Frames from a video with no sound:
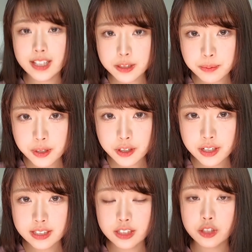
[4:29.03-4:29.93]

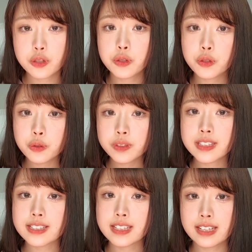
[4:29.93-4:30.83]
experienced 2
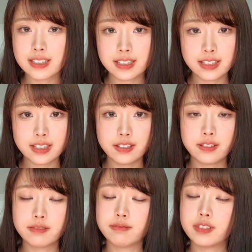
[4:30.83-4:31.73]
distinctly
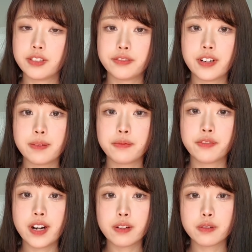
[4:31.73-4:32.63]
different
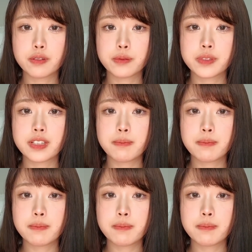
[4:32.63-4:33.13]
friend groups